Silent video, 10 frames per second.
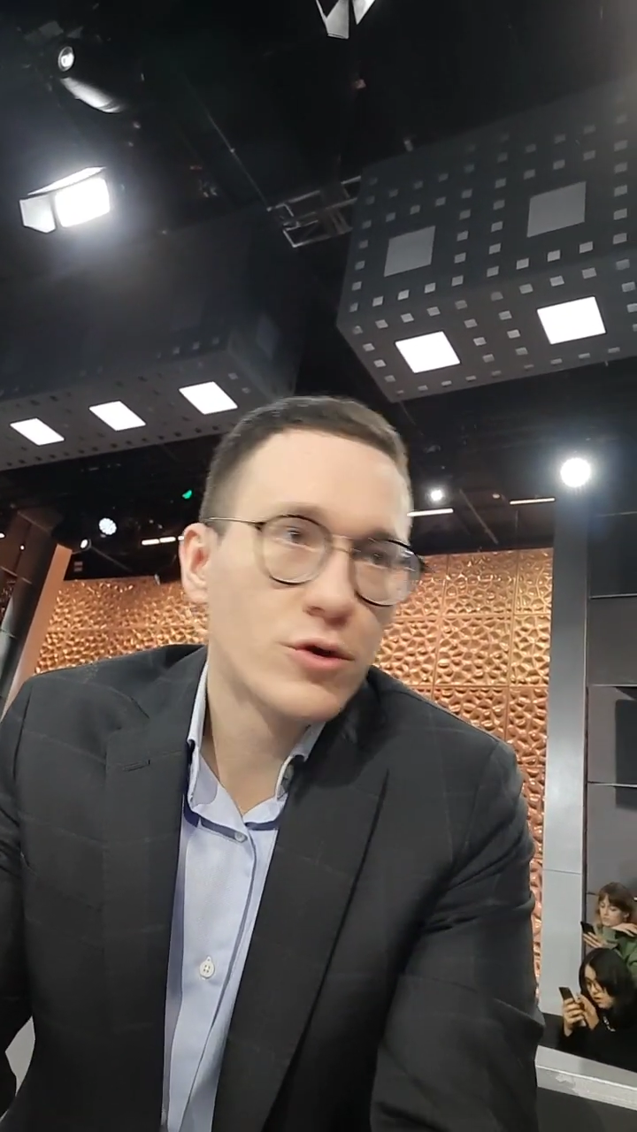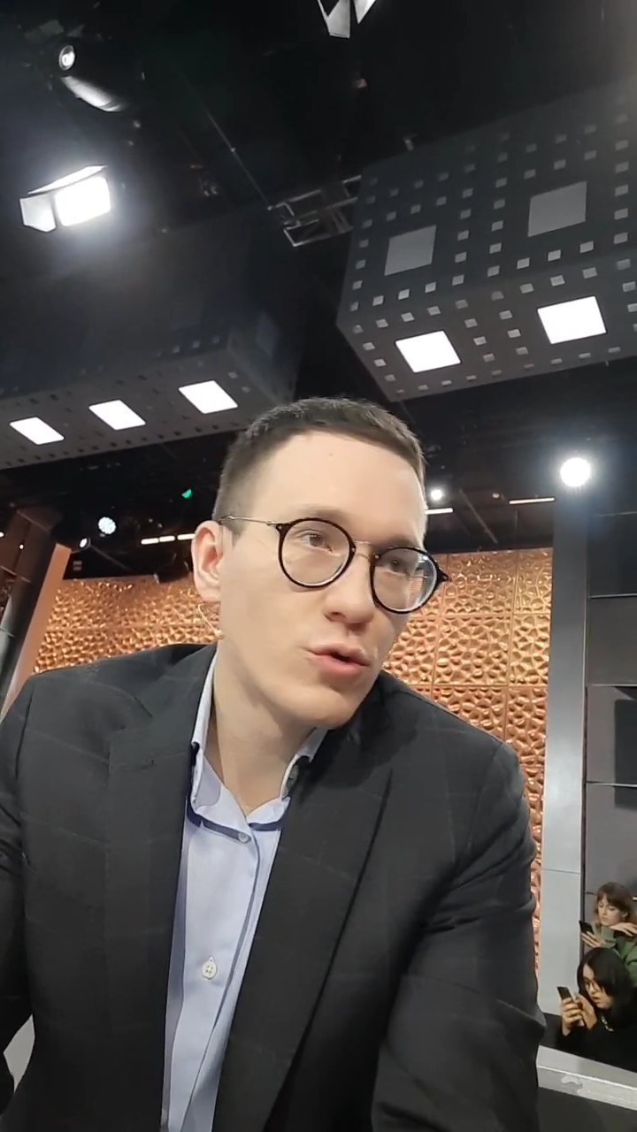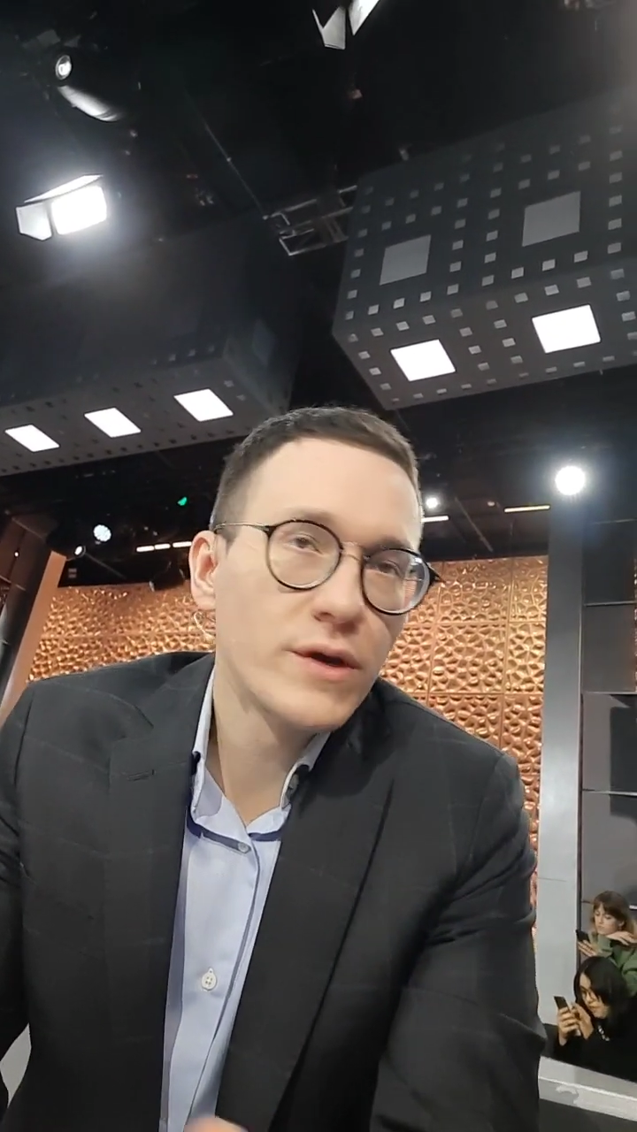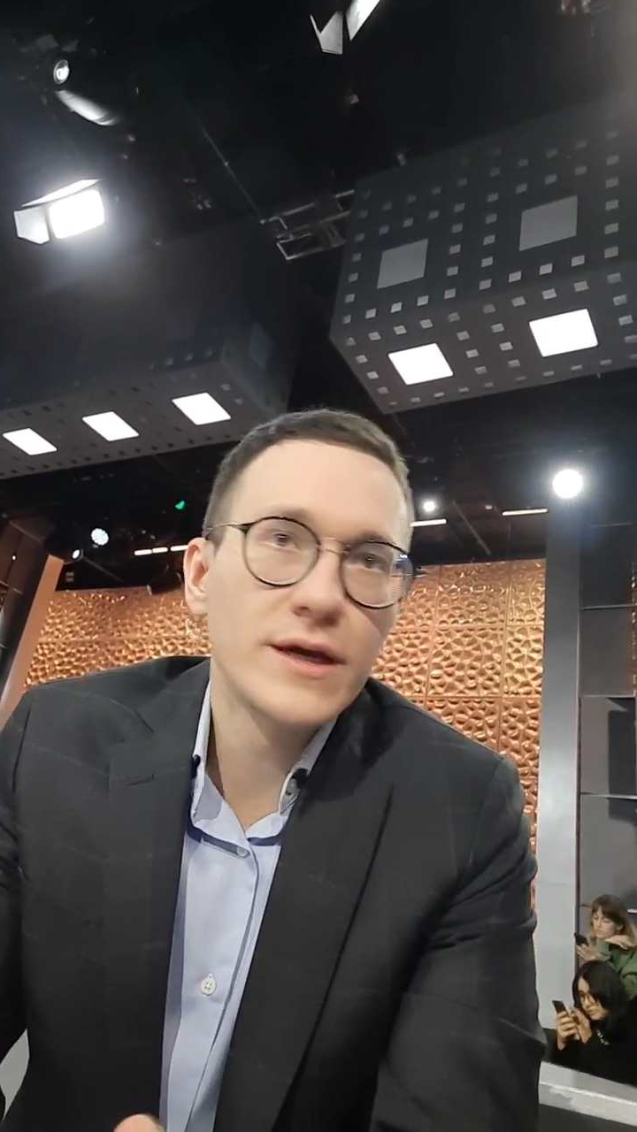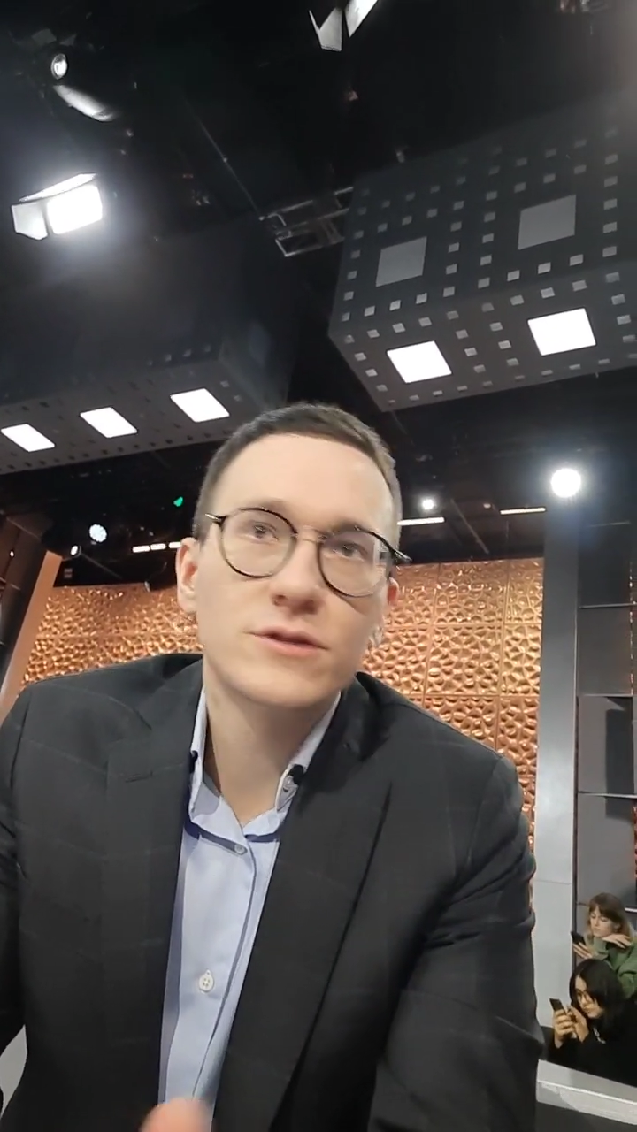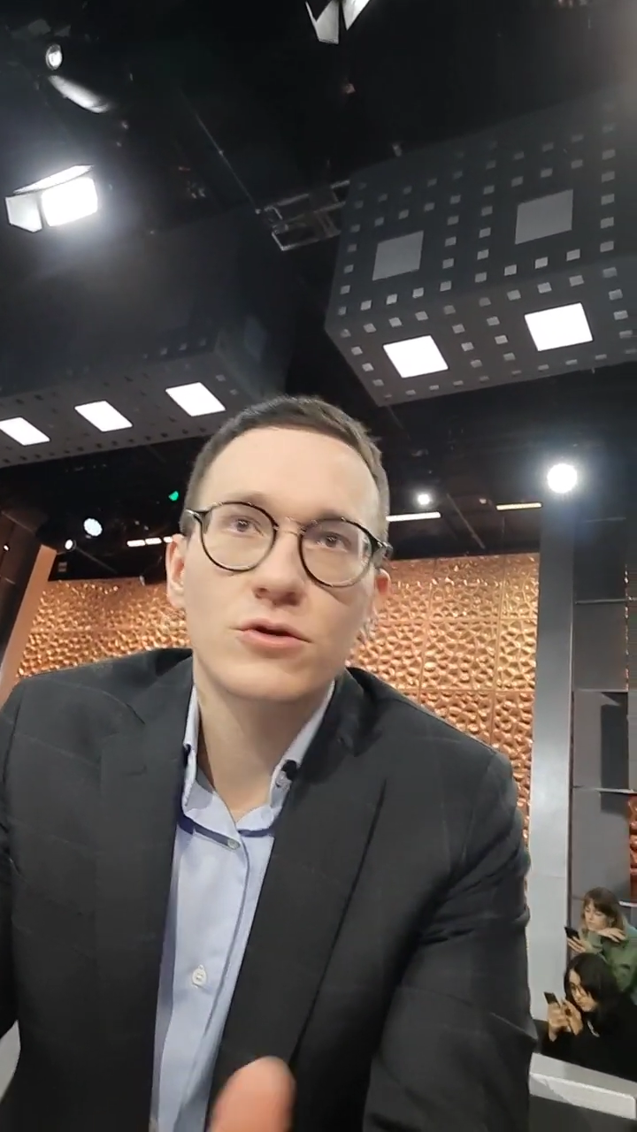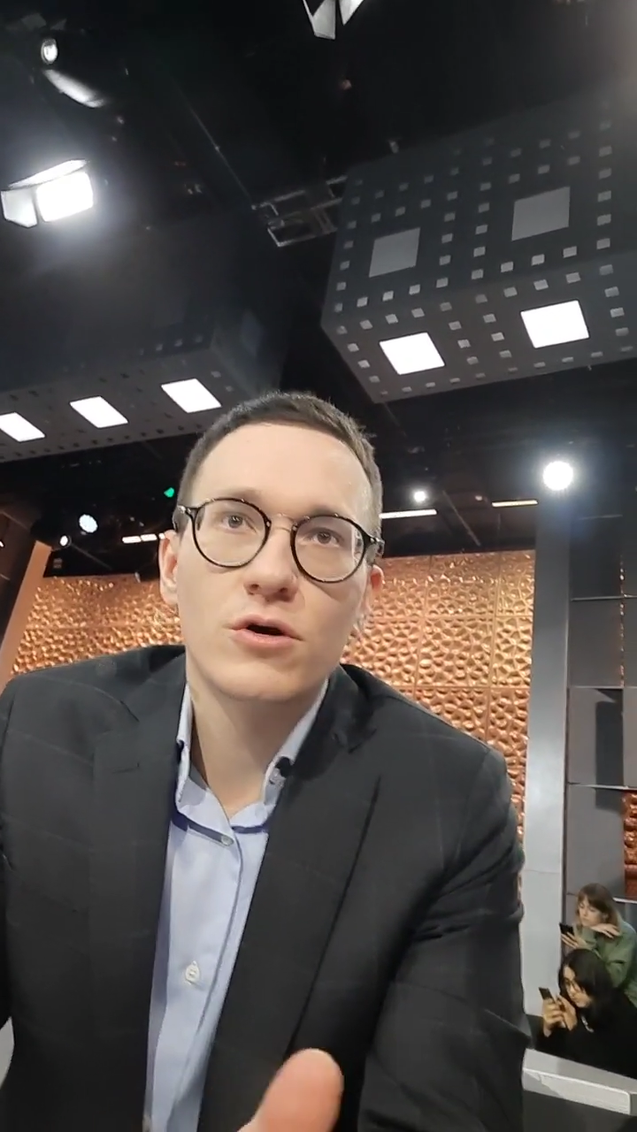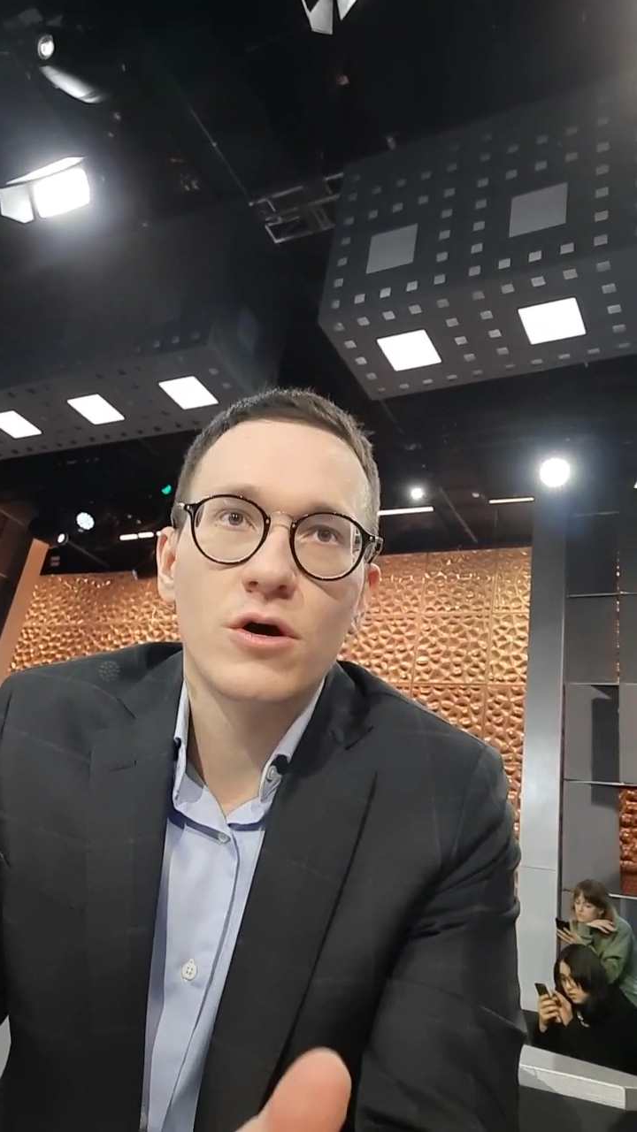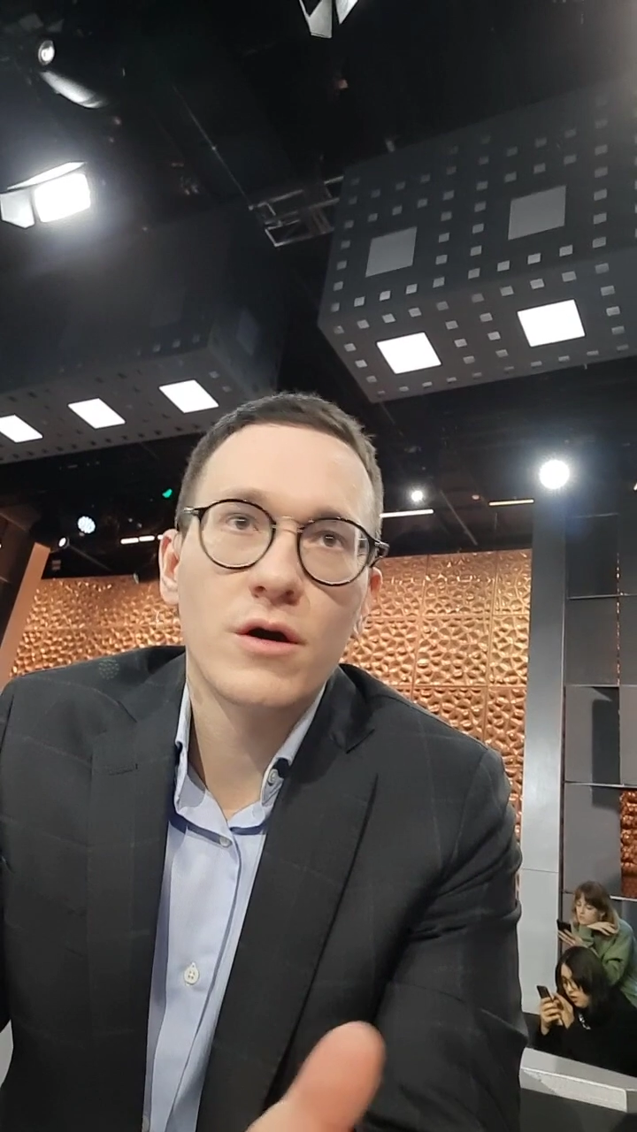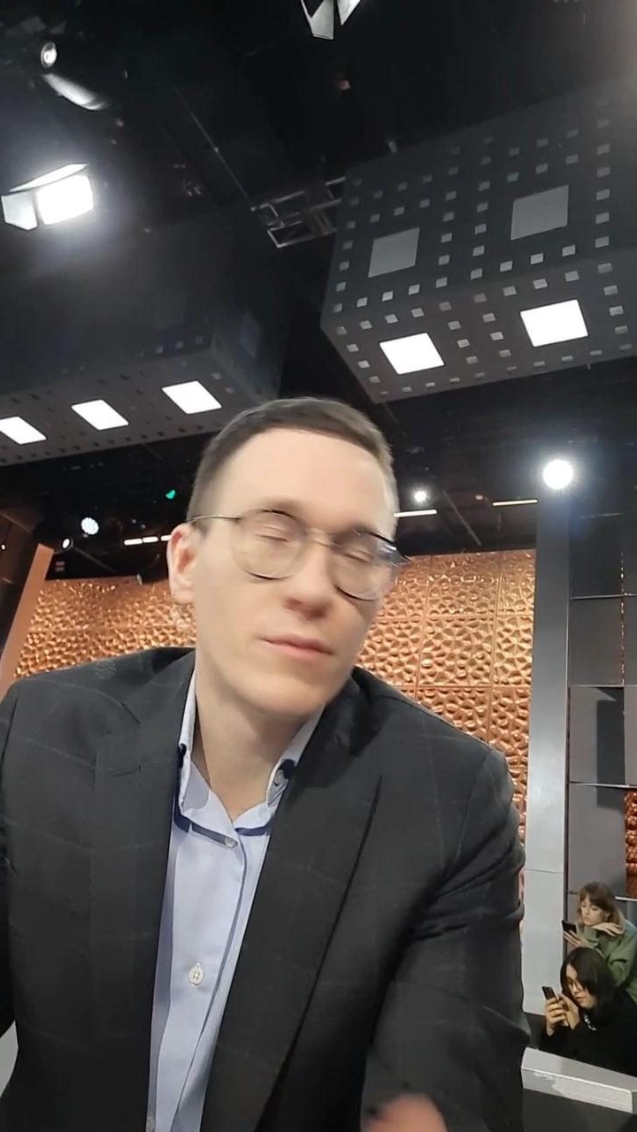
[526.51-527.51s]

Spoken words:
Kuwait or